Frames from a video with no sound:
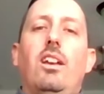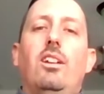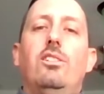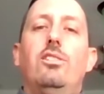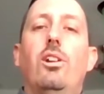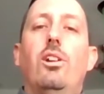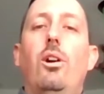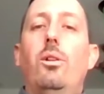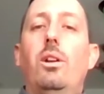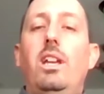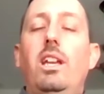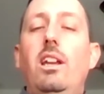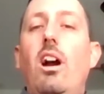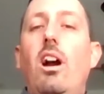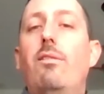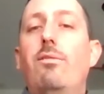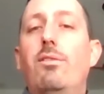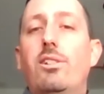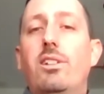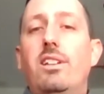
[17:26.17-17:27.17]
So he
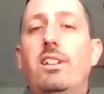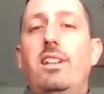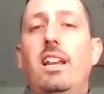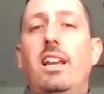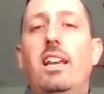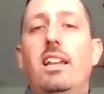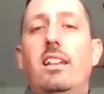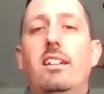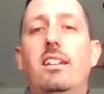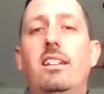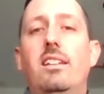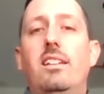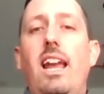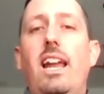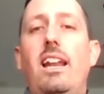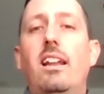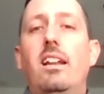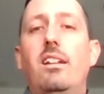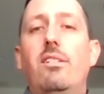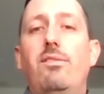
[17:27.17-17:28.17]
offered to dig into the
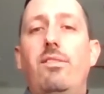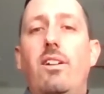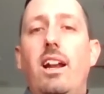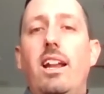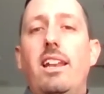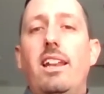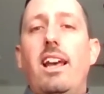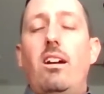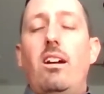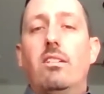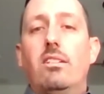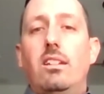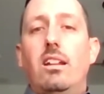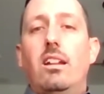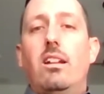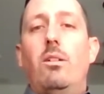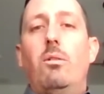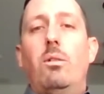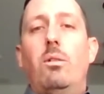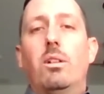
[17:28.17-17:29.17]
data to find out,
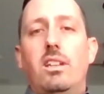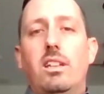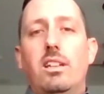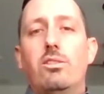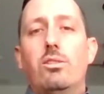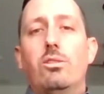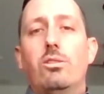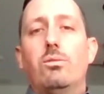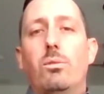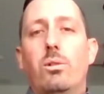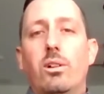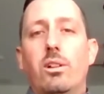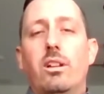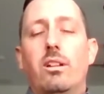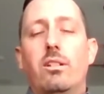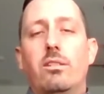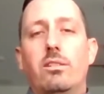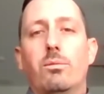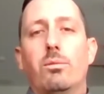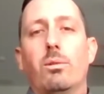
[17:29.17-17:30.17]
what the issues were
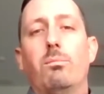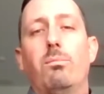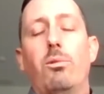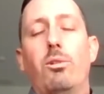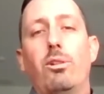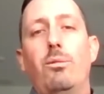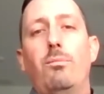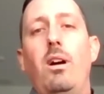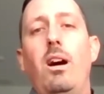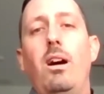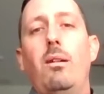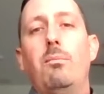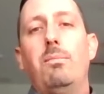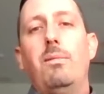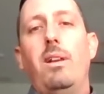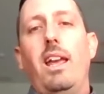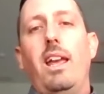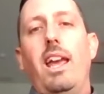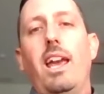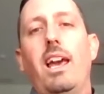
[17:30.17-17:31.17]
to report them up.
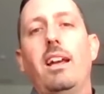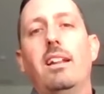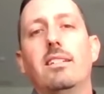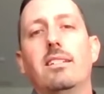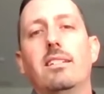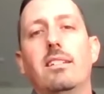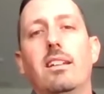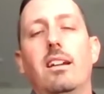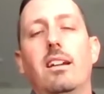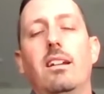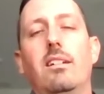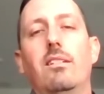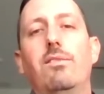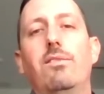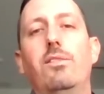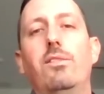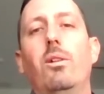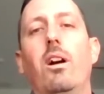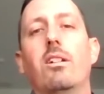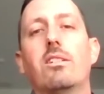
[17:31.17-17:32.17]
And a
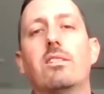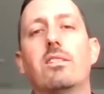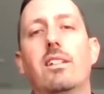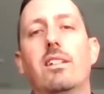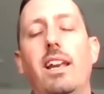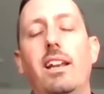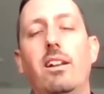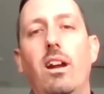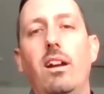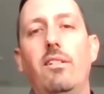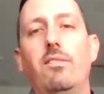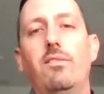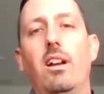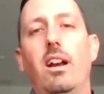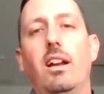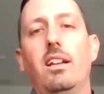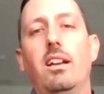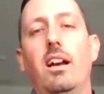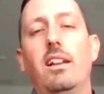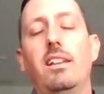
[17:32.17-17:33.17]
few hours later,
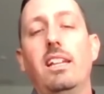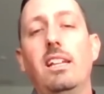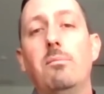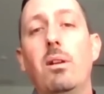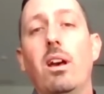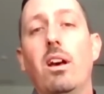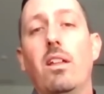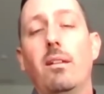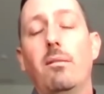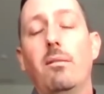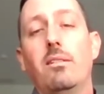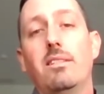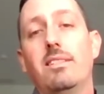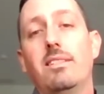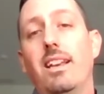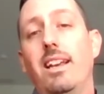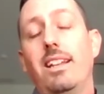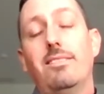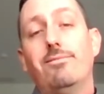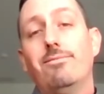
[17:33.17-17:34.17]
I got an email that
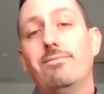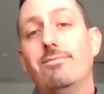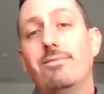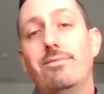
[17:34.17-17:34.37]
said,